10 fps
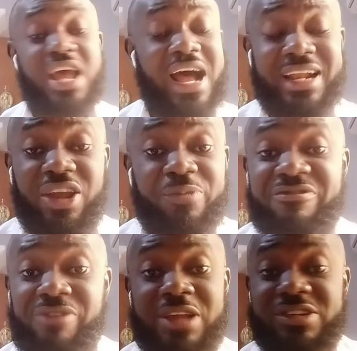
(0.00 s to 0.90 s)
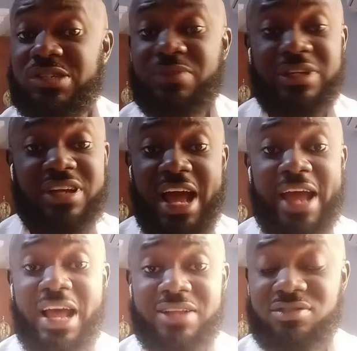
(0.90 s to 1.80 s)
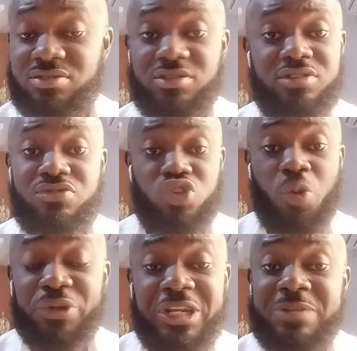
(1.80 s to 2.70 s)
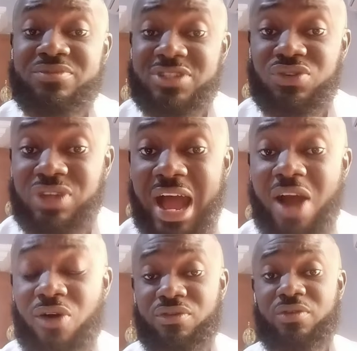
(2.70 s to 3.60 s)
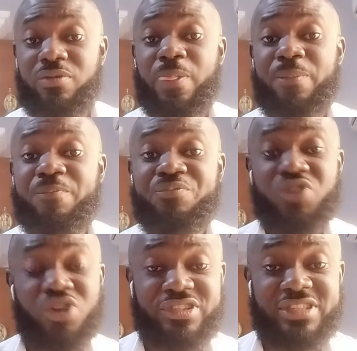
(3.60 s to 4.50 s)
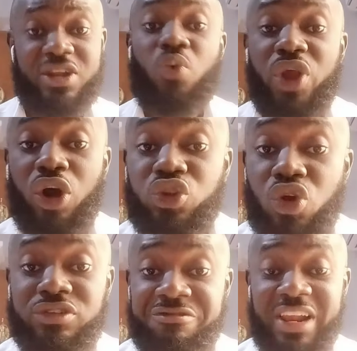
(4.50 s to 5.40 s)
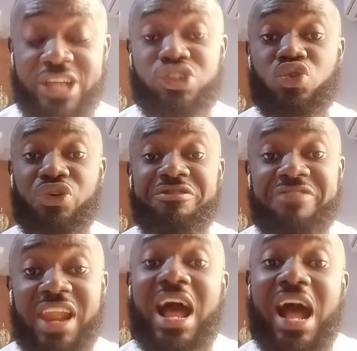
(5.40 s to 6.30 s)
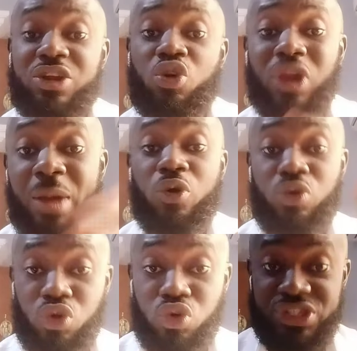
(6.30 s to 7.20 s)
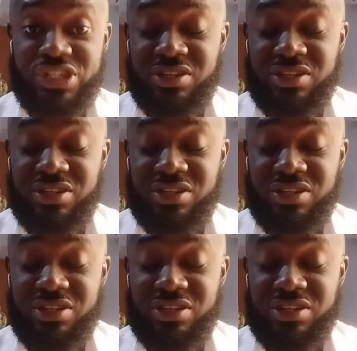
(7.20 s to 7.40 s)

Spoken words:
and how he influenced him and the guy and supported him till now. Understand? We all know Fela's story. Fela Anikulapo Kuti.